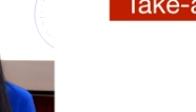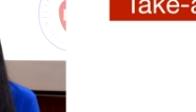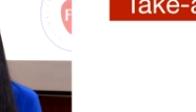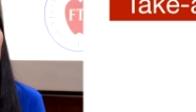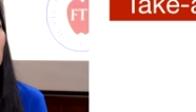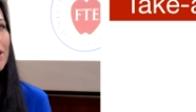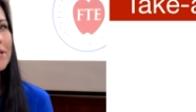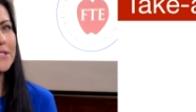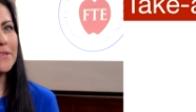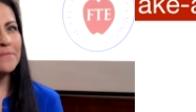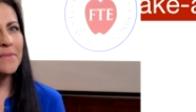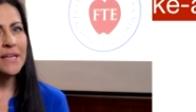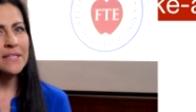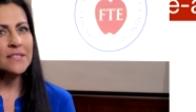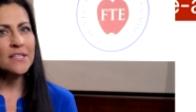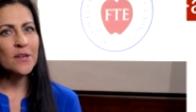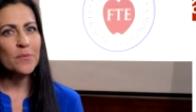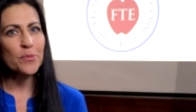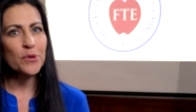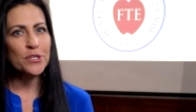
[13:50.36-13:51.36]
While
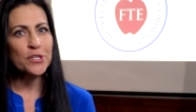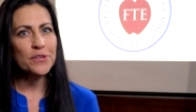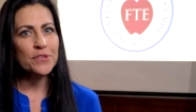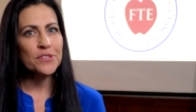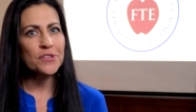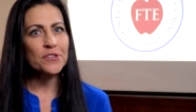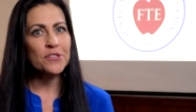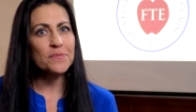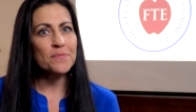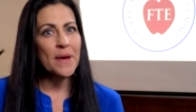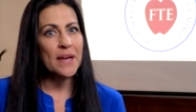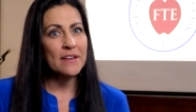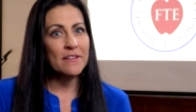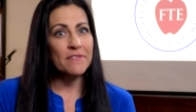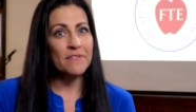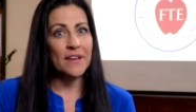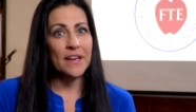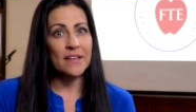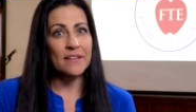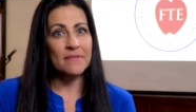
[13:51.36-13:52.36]
domestic producers
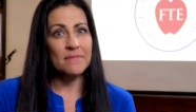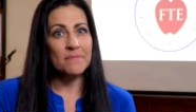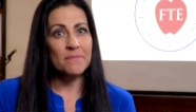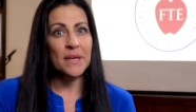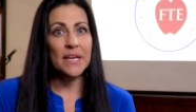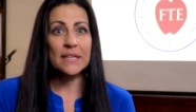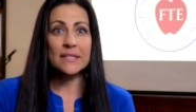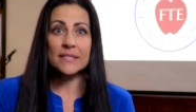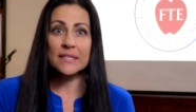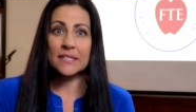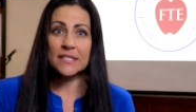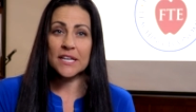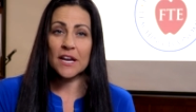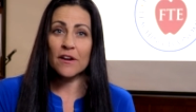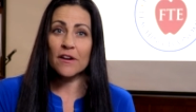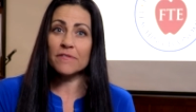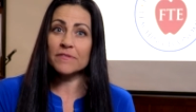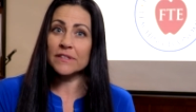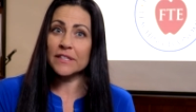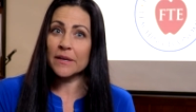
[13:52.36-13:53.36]
benefit because the
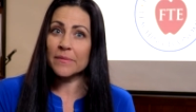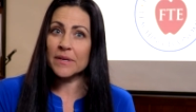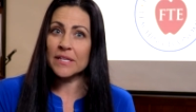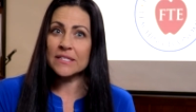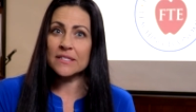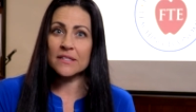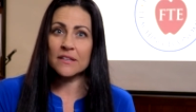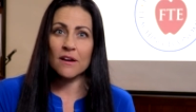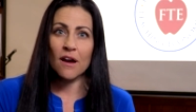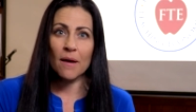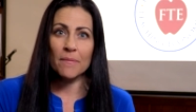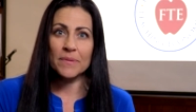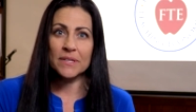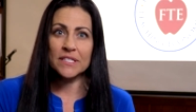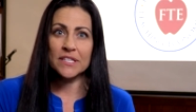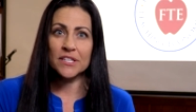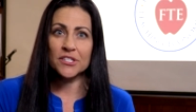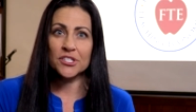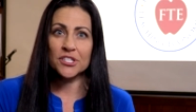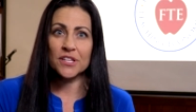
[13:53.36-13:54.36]
tariff limits the
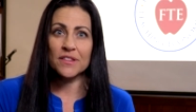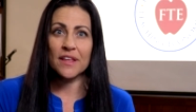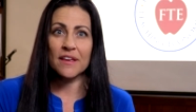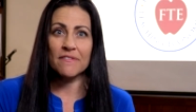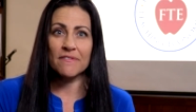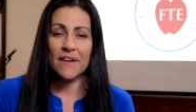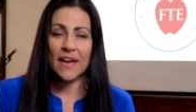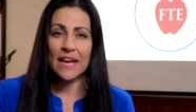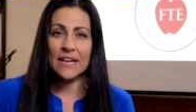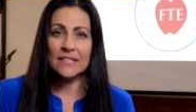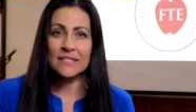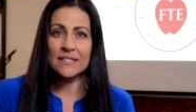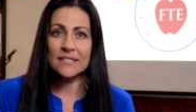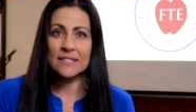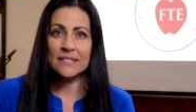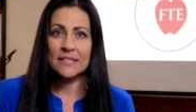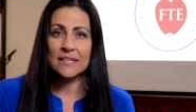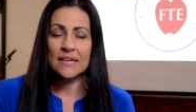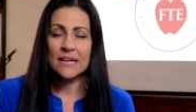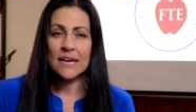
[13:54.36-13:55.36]
competition they face,
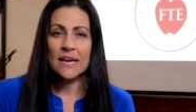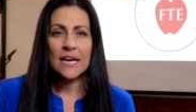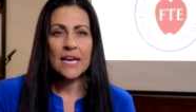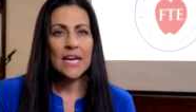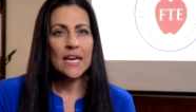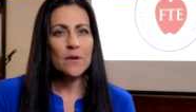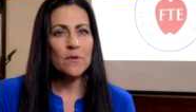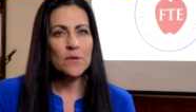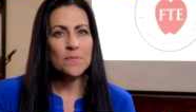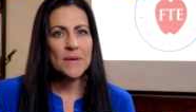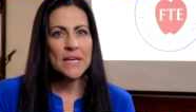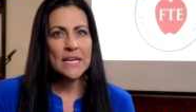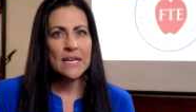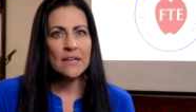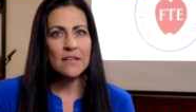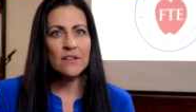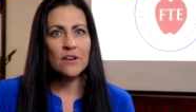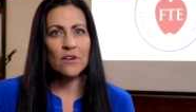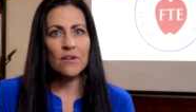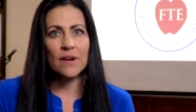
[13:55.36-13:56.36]
it would be
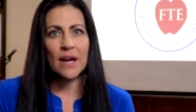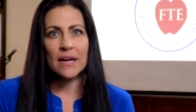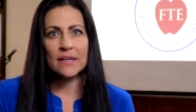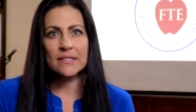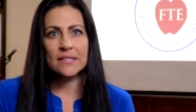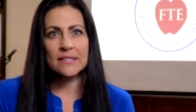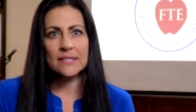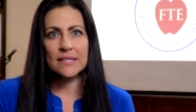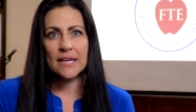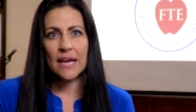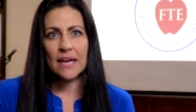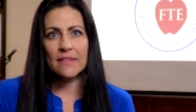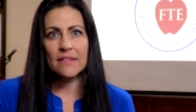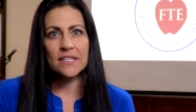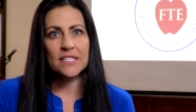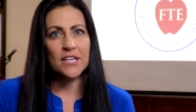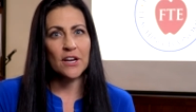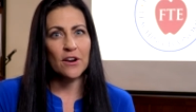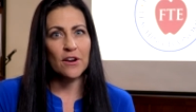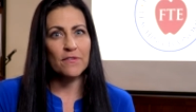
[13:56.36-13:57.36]
incorrect to say the
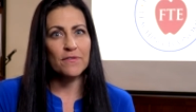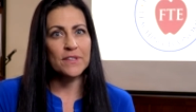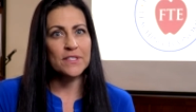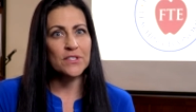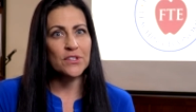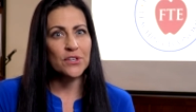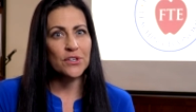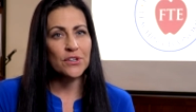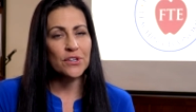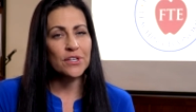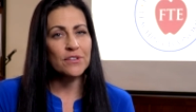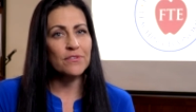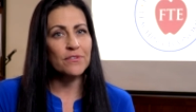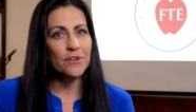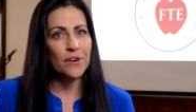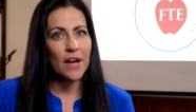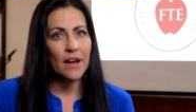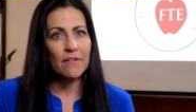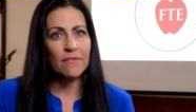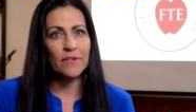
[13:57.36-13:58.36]
tariff is good for
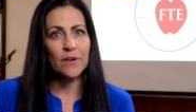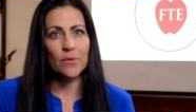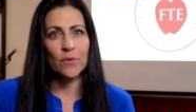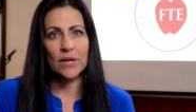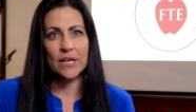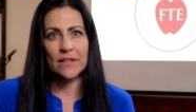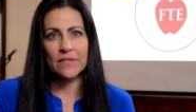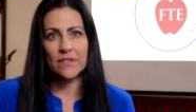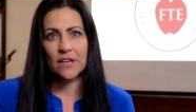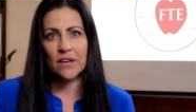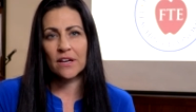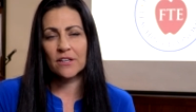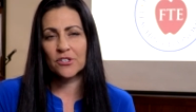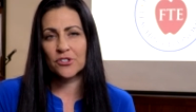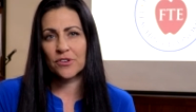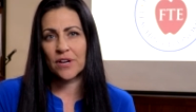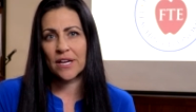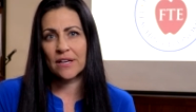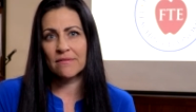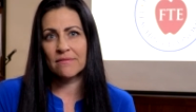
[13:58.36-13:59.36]
everyone in the
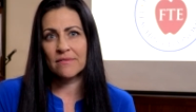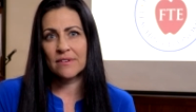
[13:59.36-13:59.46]
country.